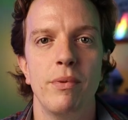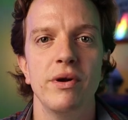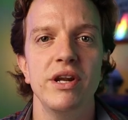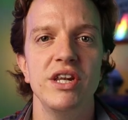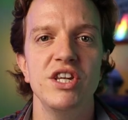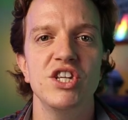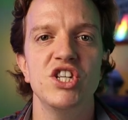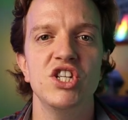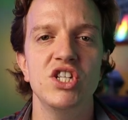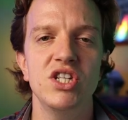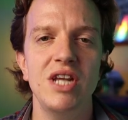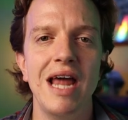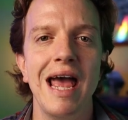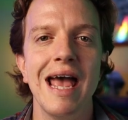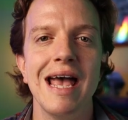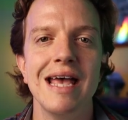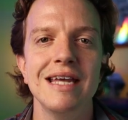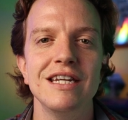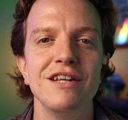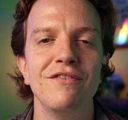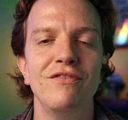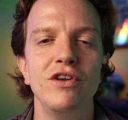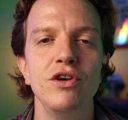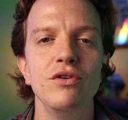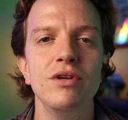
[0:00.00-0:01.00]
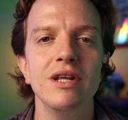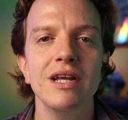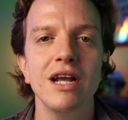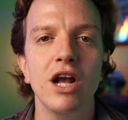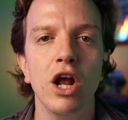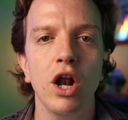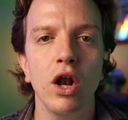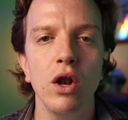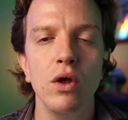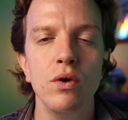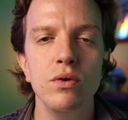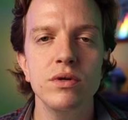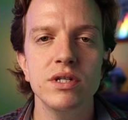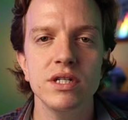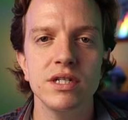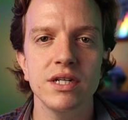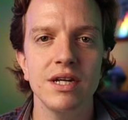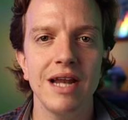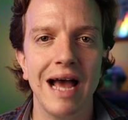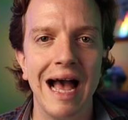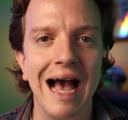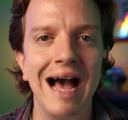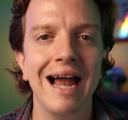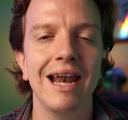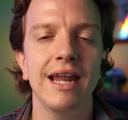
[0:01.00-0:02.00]
But instead, if you'd included
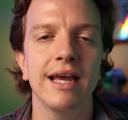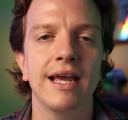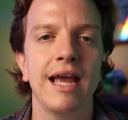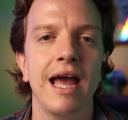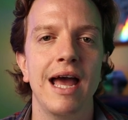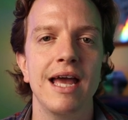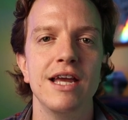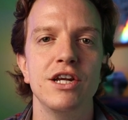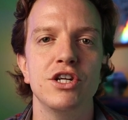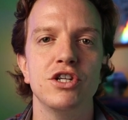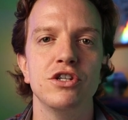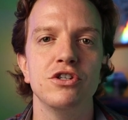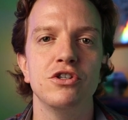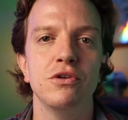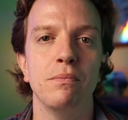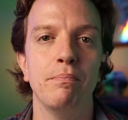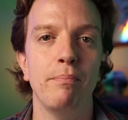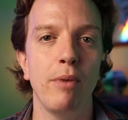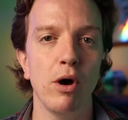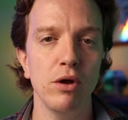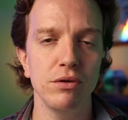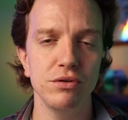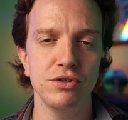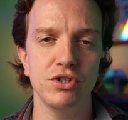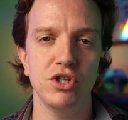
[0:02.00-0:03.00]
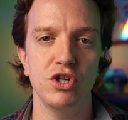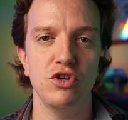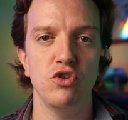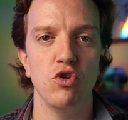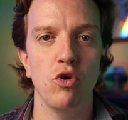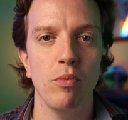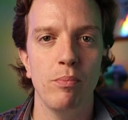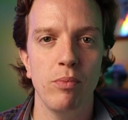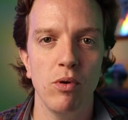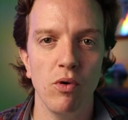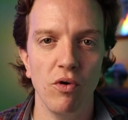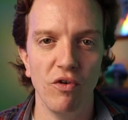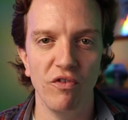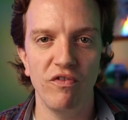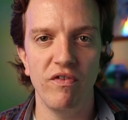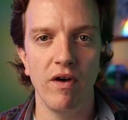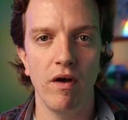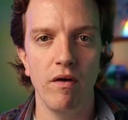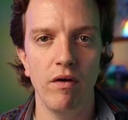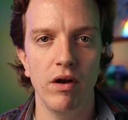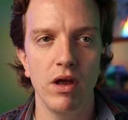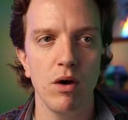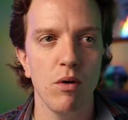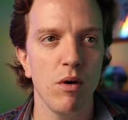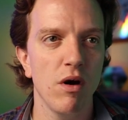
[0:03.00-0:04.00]
an allocation to bonds in your
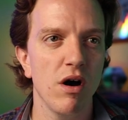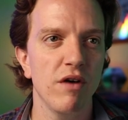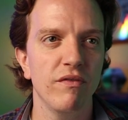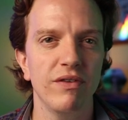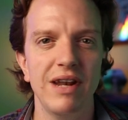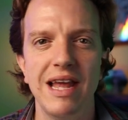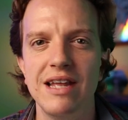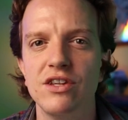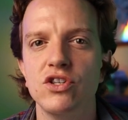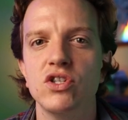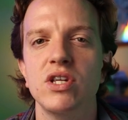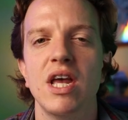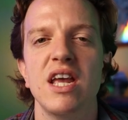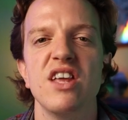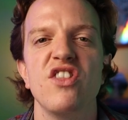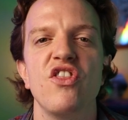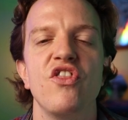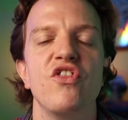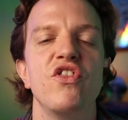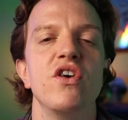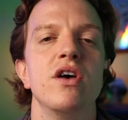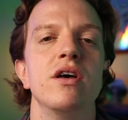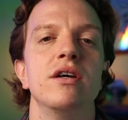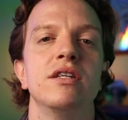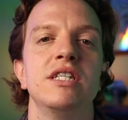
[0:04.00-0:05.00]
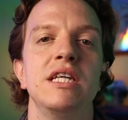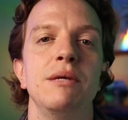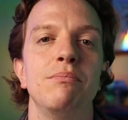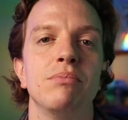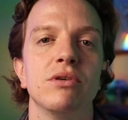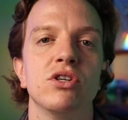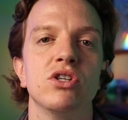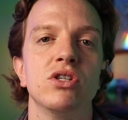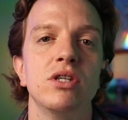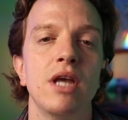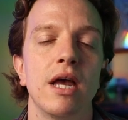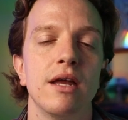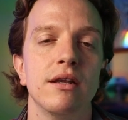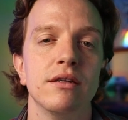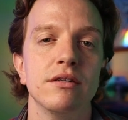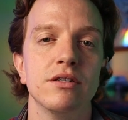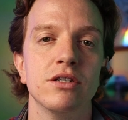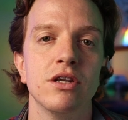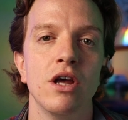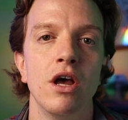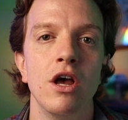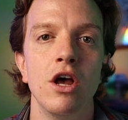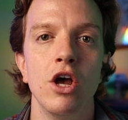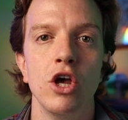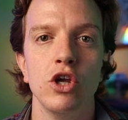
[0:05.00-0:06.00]
portfolio of, let's say,
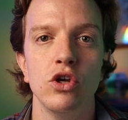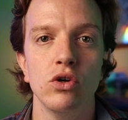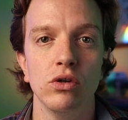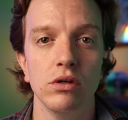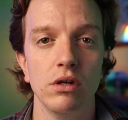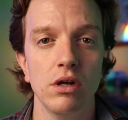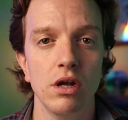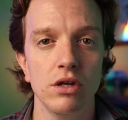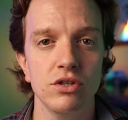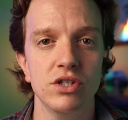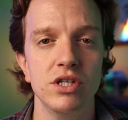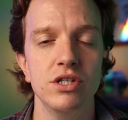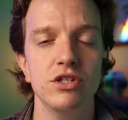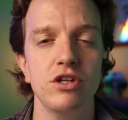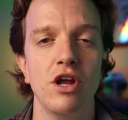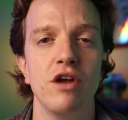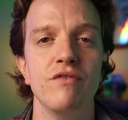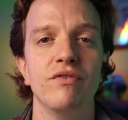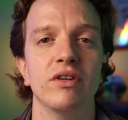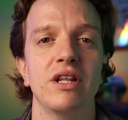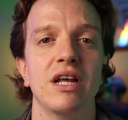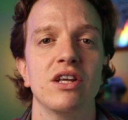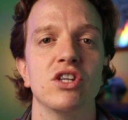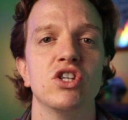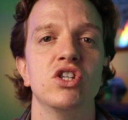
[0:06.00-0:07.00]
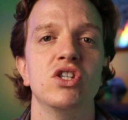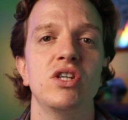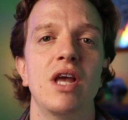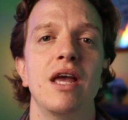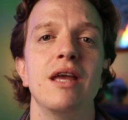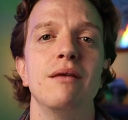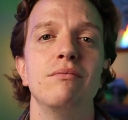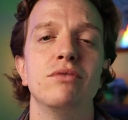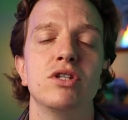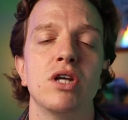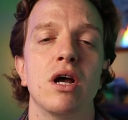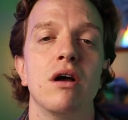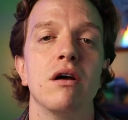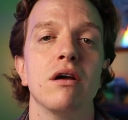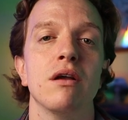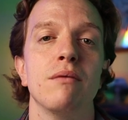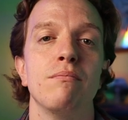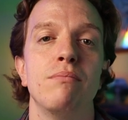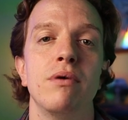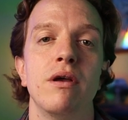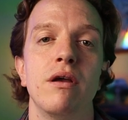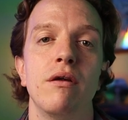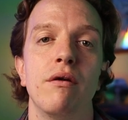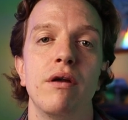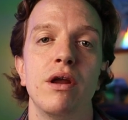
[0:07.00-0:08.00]
30%, your losses over that same
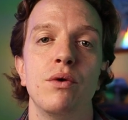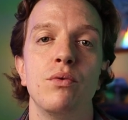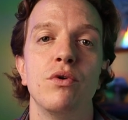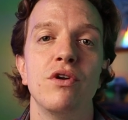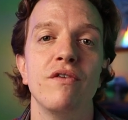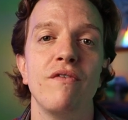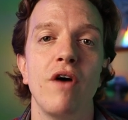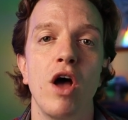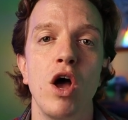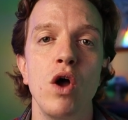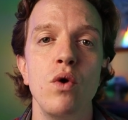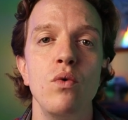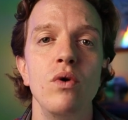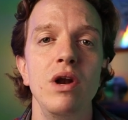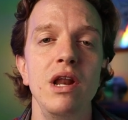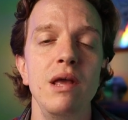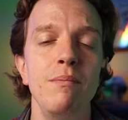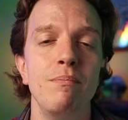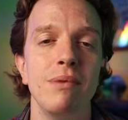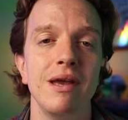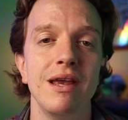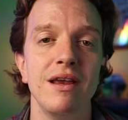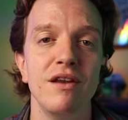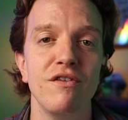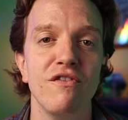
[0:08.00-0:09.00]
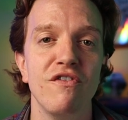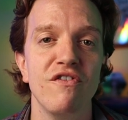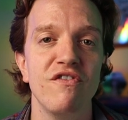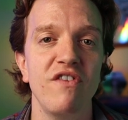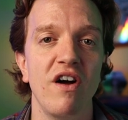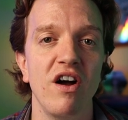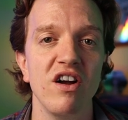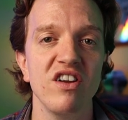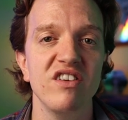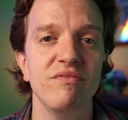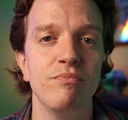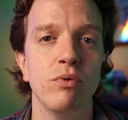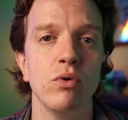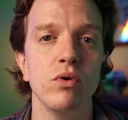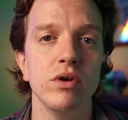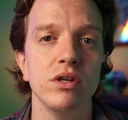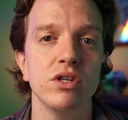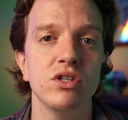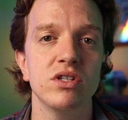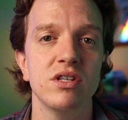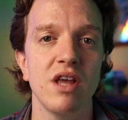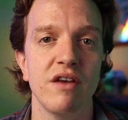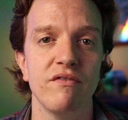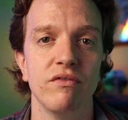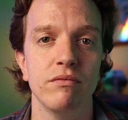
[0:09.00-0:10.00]
time period would have only been
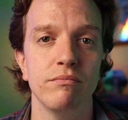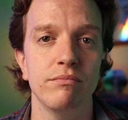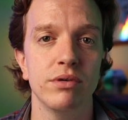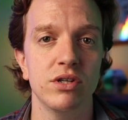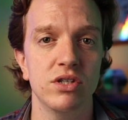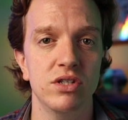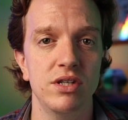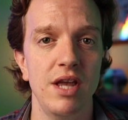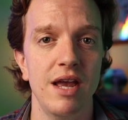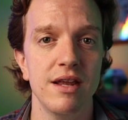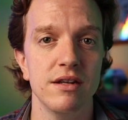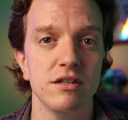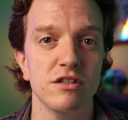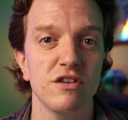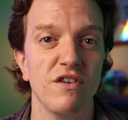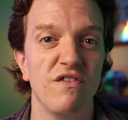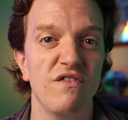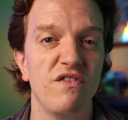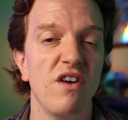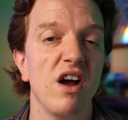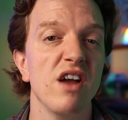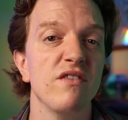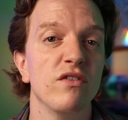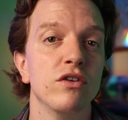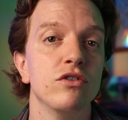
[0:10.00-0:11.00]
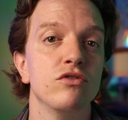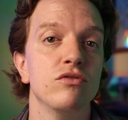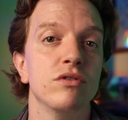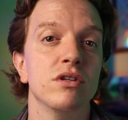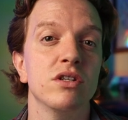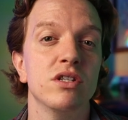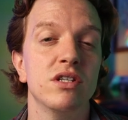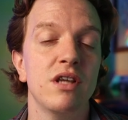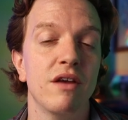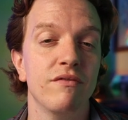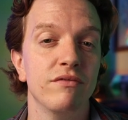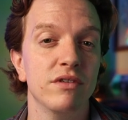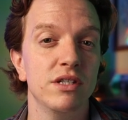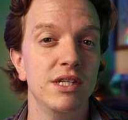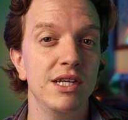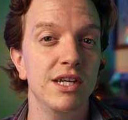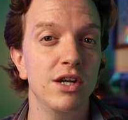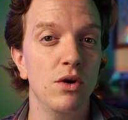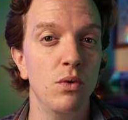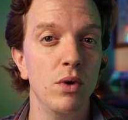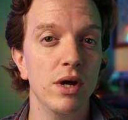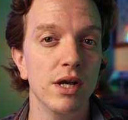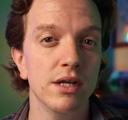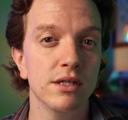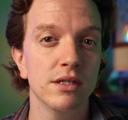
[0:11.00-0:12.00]
5.7%, 570
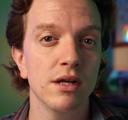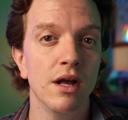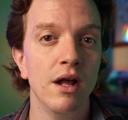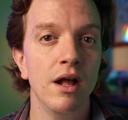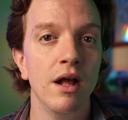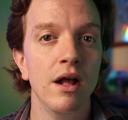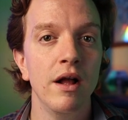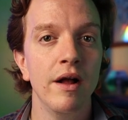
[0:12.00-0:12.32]
quid.